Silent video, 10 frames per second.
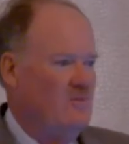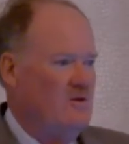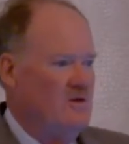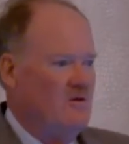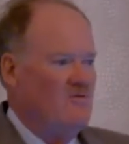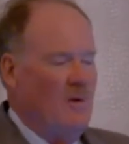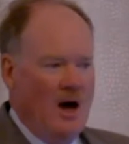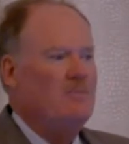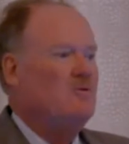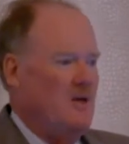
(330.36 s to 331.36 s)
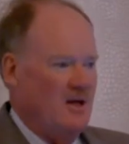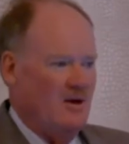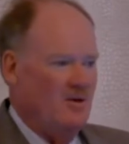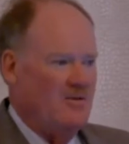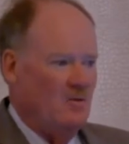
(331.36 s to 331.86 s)
everything from optimal
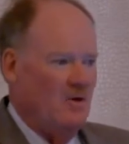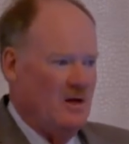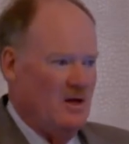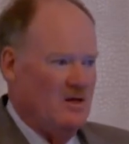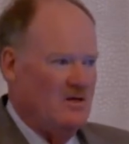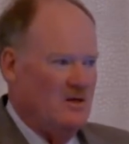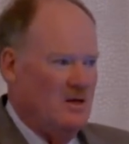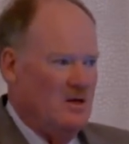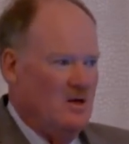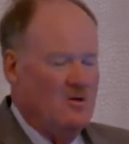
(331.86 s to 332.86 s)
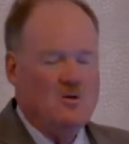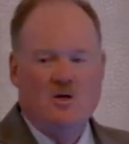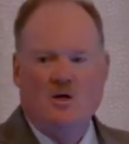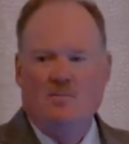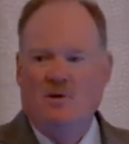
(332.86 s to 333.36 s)
health on one end to
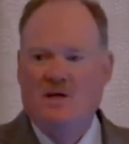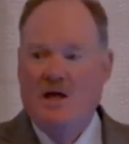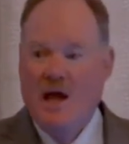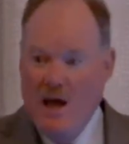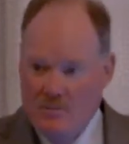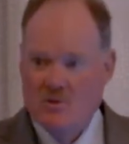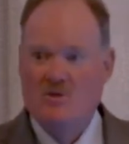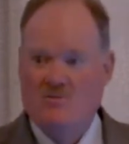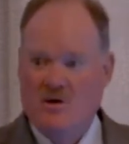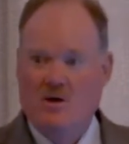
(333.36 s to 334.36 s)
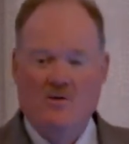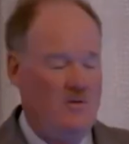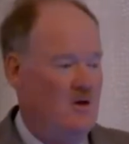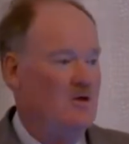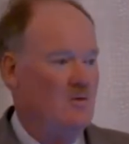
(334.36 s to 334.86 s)
the complete absence of health
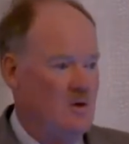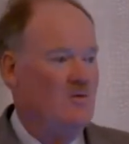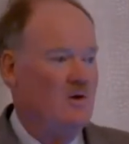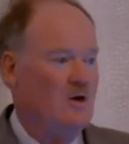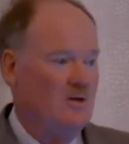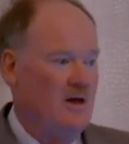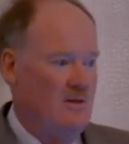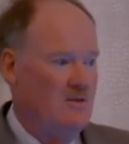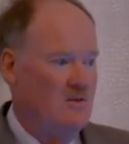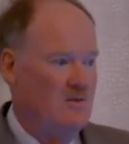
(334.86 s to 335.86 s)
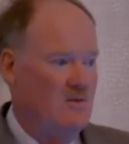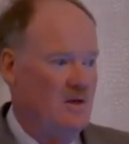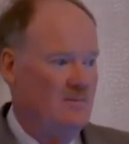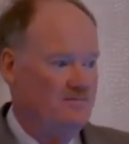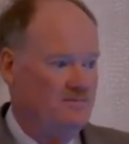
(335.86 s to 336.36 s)
on the other, which we call death,
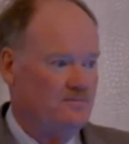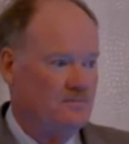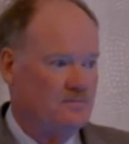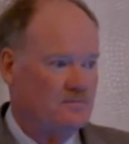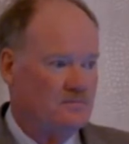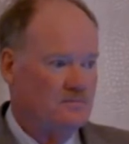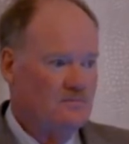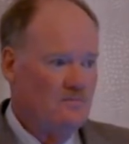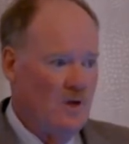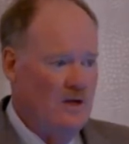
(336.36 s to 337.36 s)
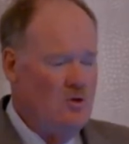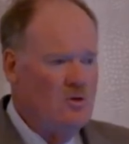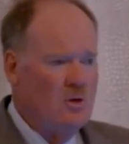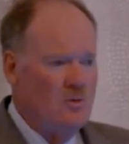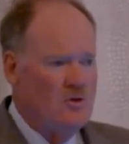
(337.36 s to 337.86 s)
right? And you
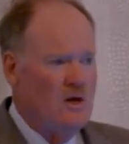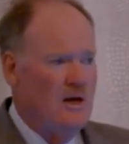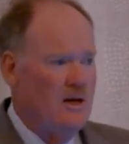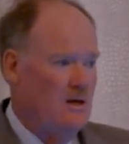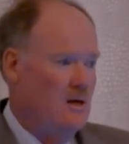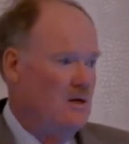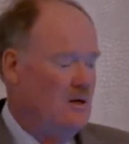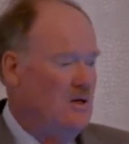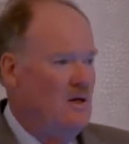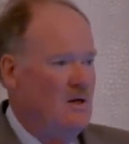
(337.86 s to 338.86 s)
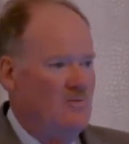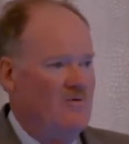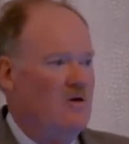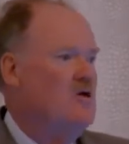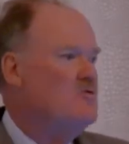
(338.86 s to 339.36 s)
can reside on
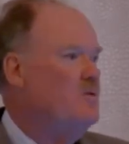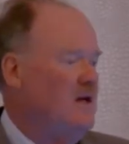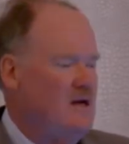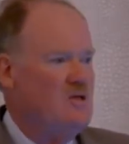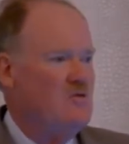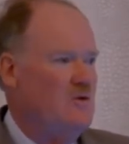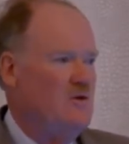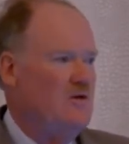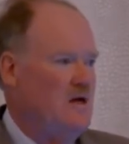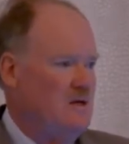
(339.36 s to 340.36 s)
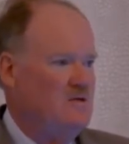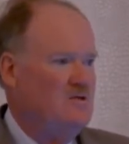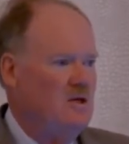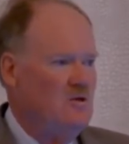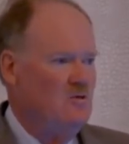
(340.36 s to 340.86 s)
various places within that
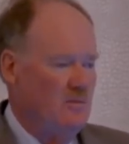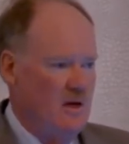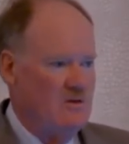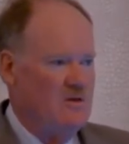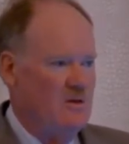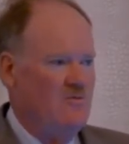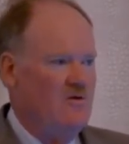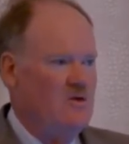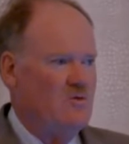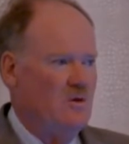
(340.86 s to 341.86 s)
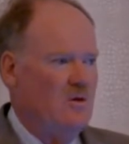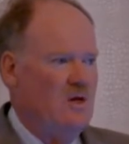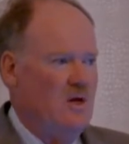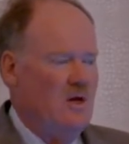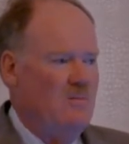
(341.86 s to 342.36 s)
continuum as an individual
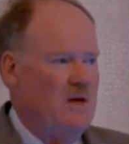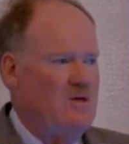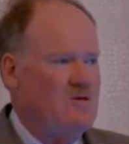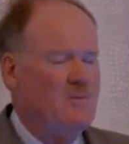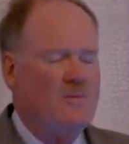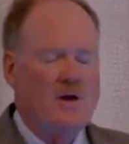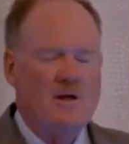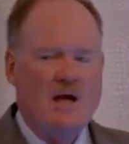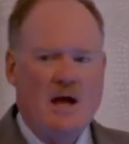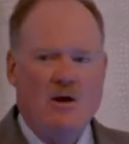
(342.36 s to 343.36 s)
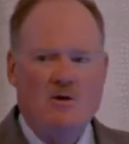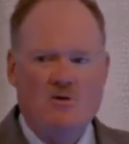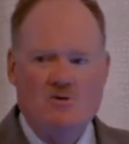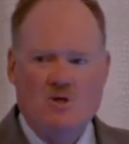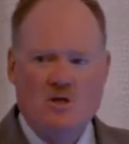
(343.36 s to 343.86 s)
based upon how
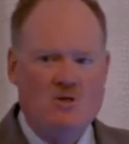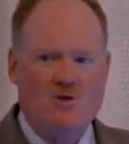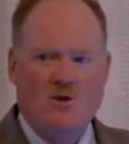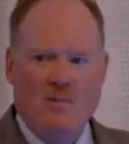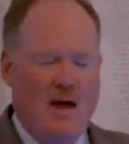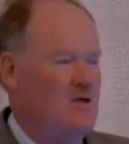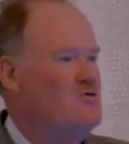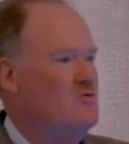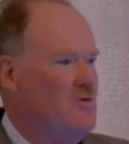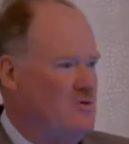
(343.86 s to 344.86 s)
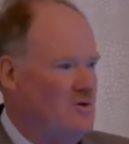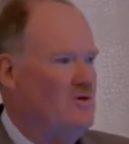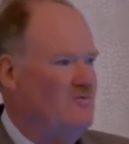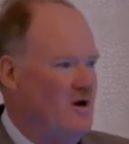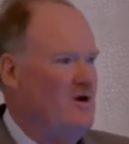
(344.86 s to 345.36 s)
your genes are matched with your
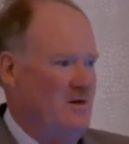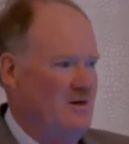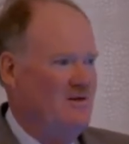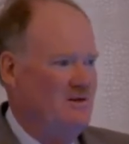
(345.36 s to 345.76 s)
environment.